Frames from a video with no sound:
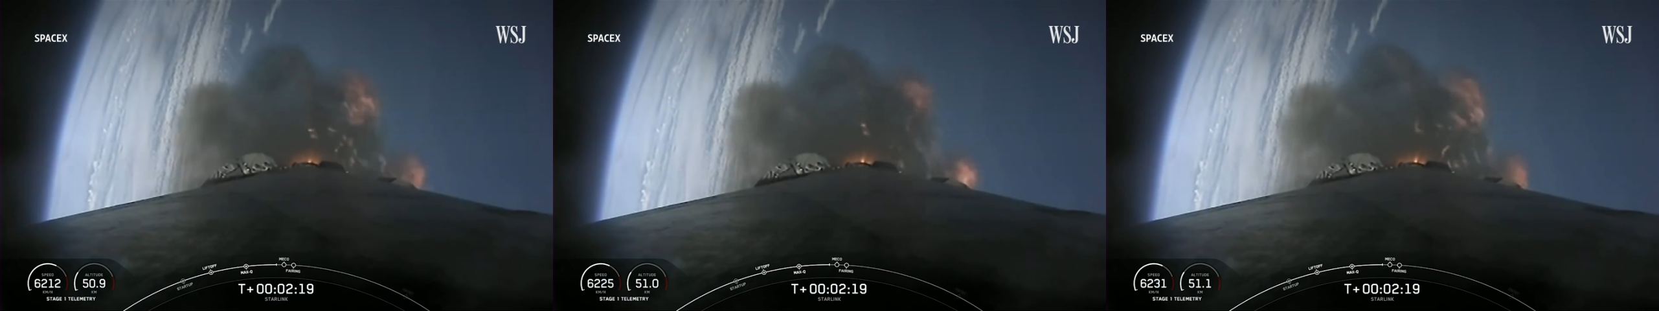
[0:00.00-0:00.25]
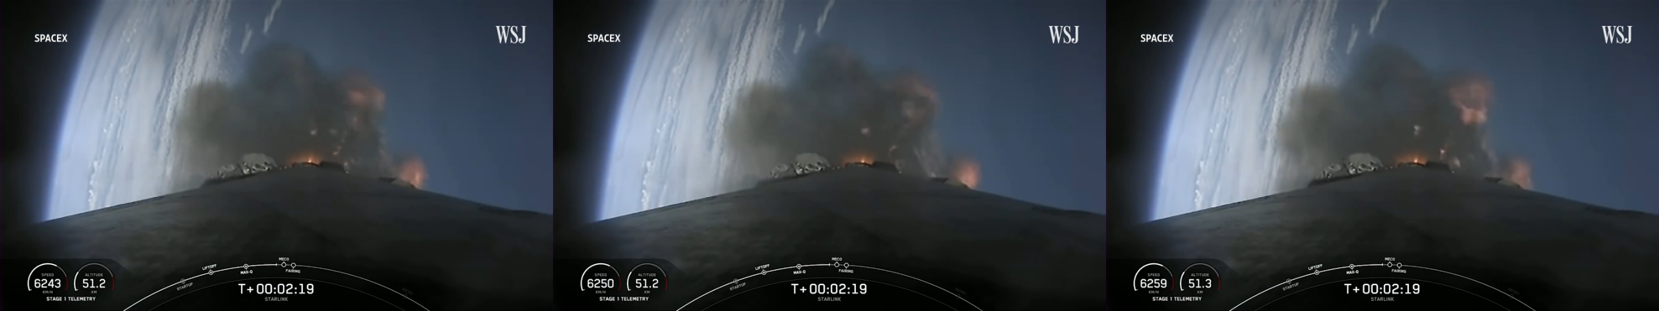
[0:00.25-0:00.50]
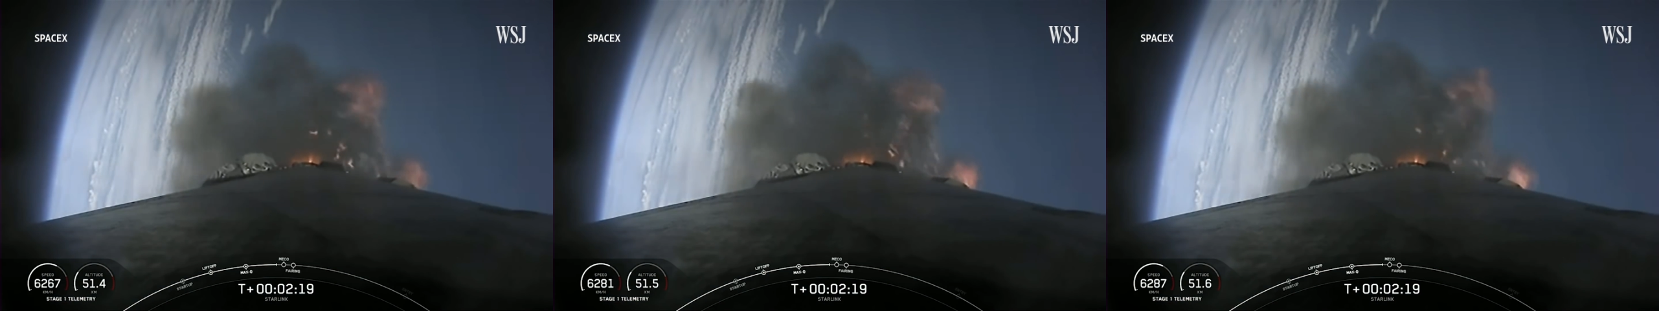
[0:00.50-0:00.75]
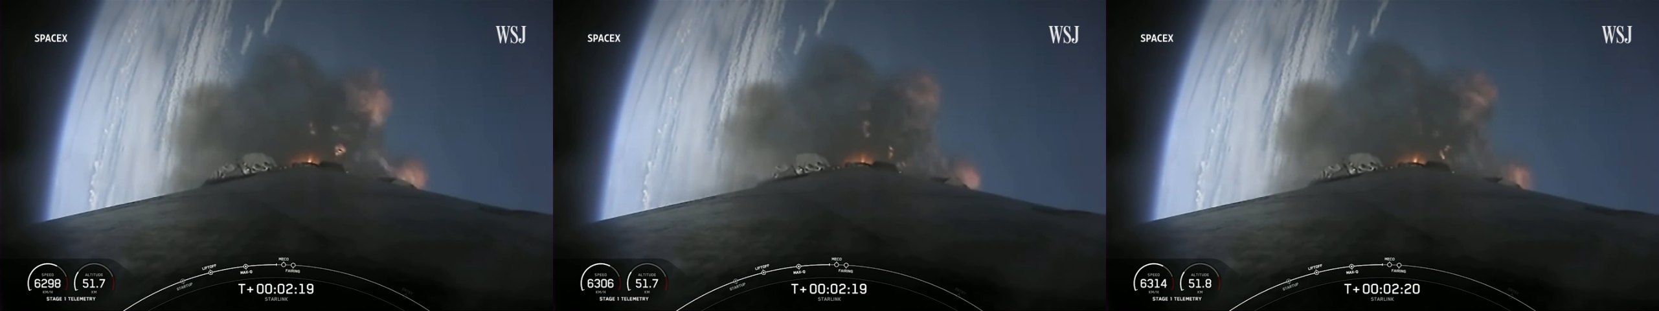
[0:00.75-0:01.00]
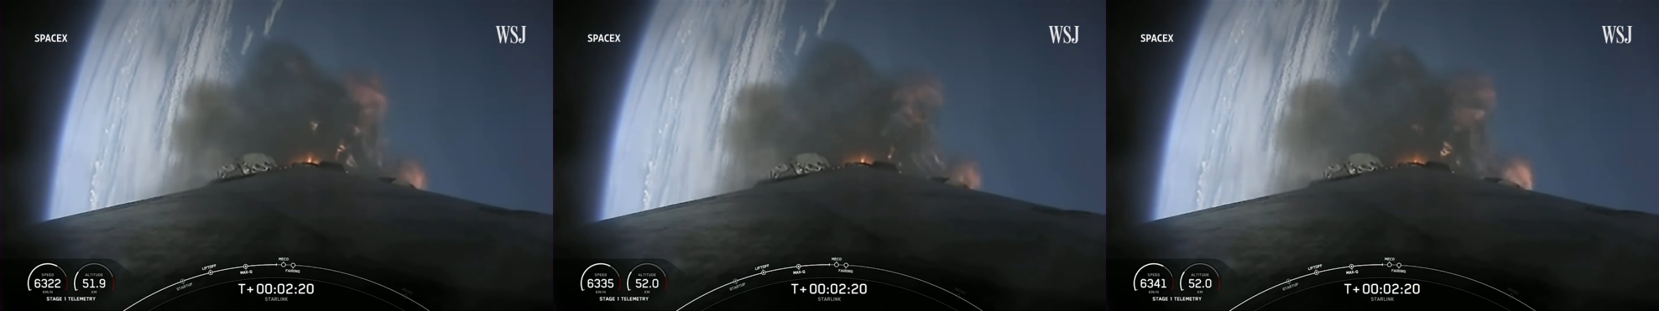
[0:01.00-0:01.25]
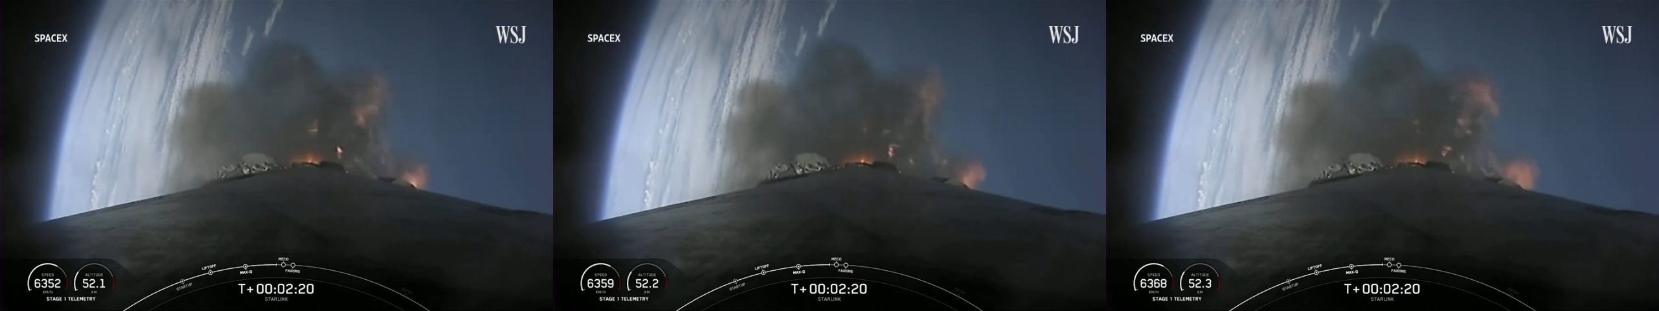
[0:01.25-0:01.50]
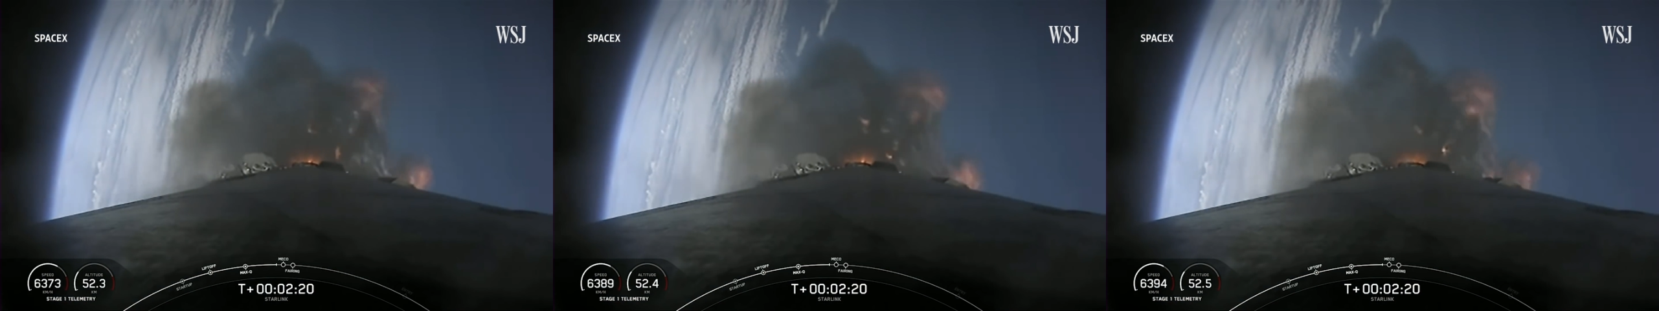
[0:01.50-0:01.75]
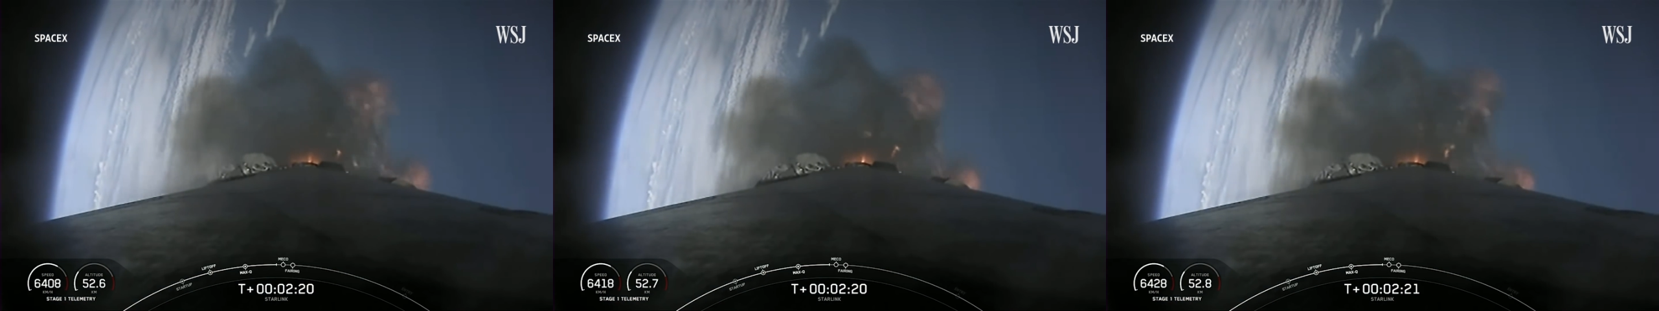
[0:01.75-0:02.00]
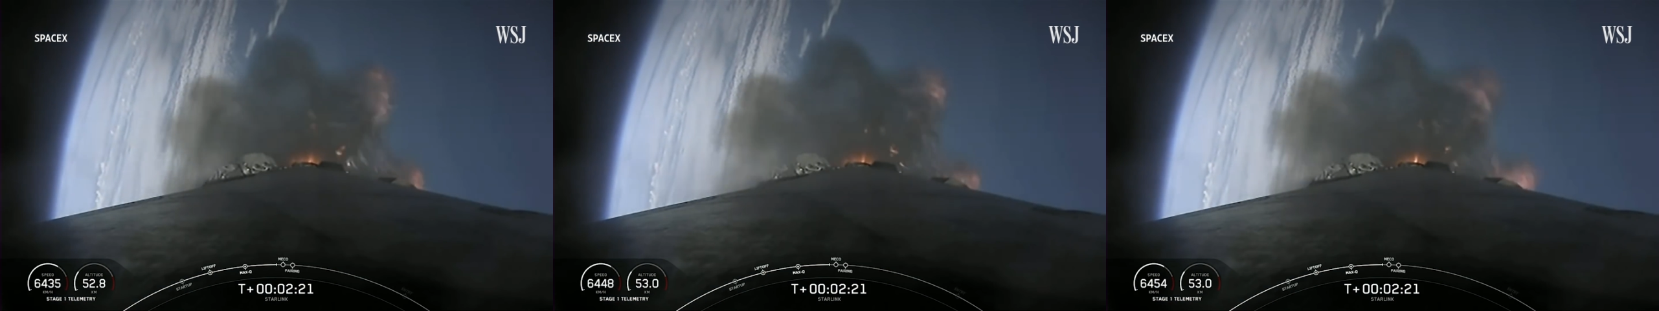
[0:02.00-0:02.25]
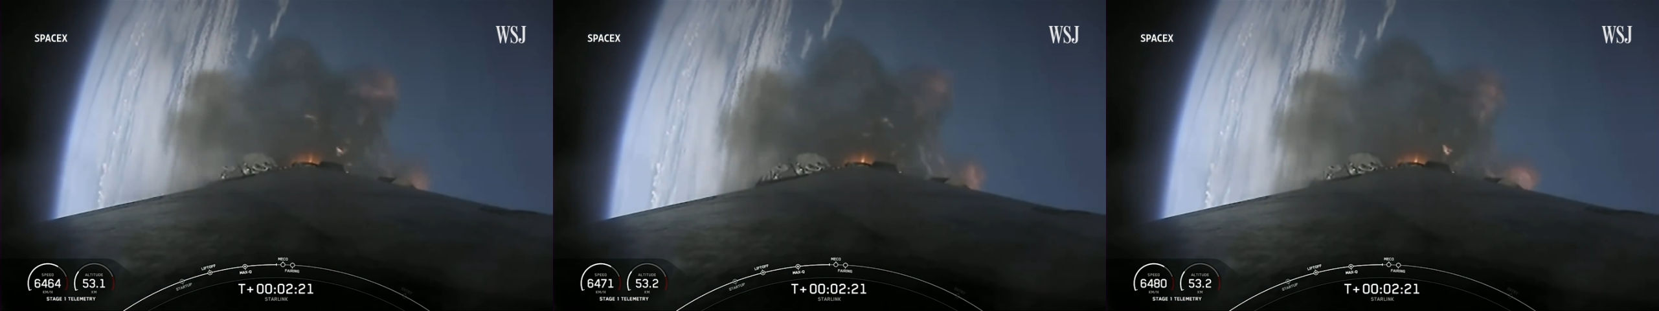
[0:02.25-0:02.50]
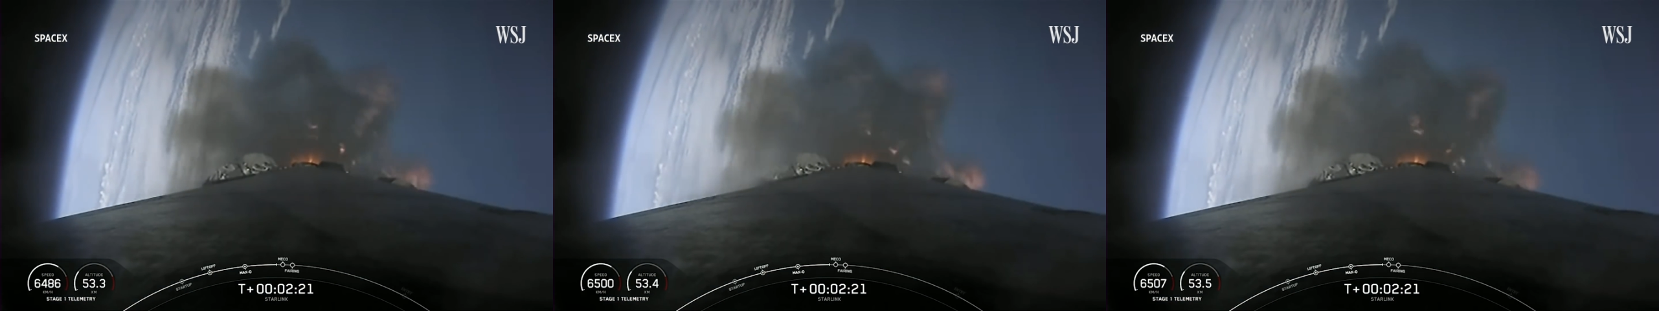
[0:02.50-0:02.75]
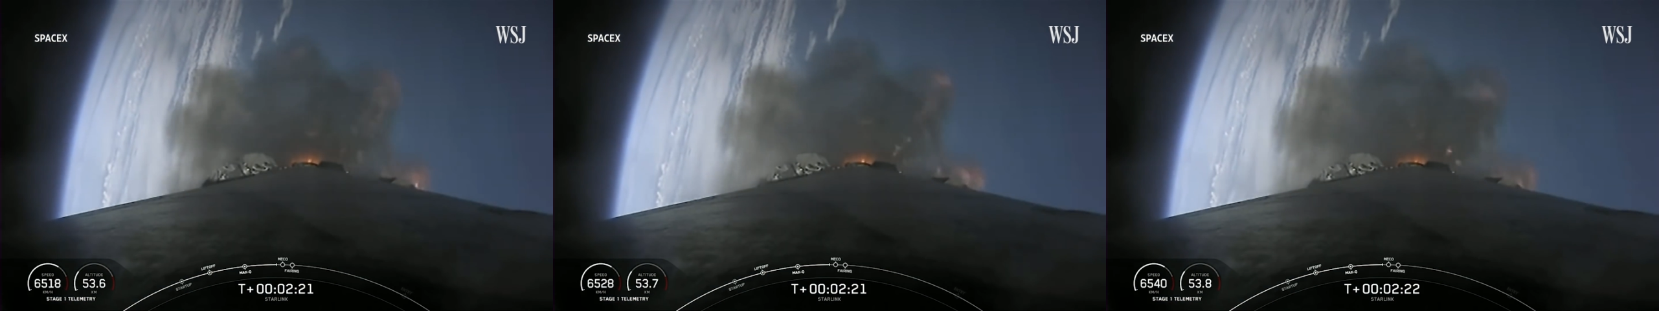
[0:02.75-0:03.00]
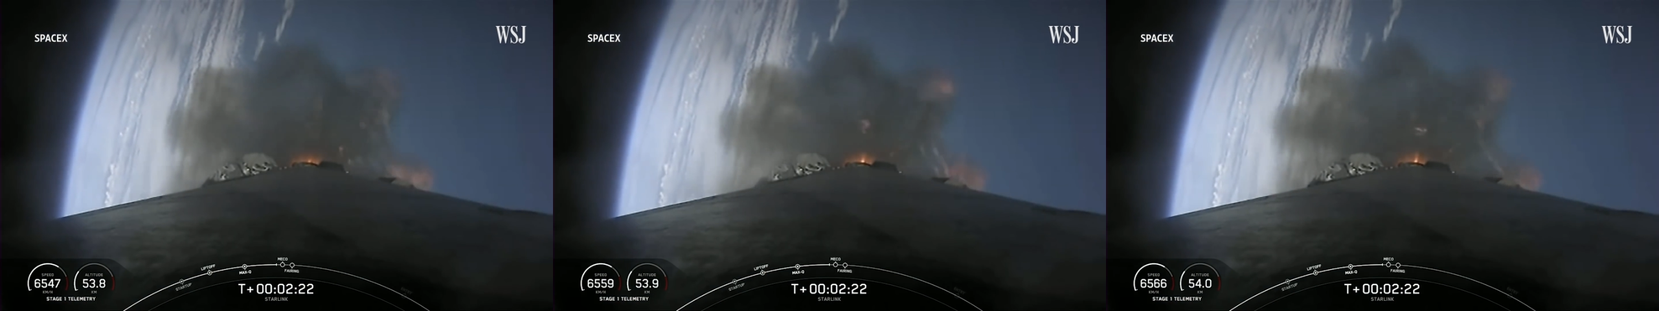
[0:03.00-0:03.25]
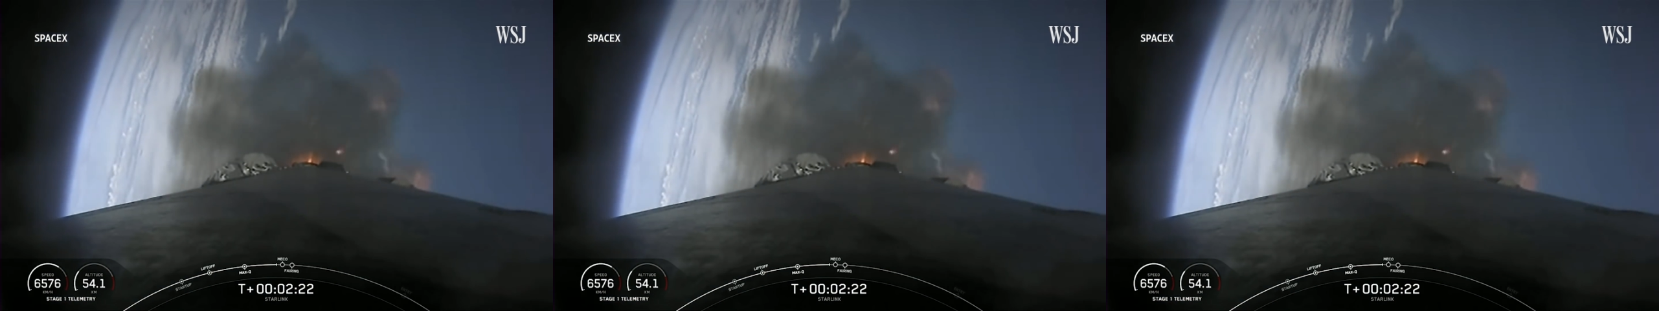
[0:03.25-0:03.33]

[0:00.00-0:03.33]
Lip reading: [unreadable: no face in view]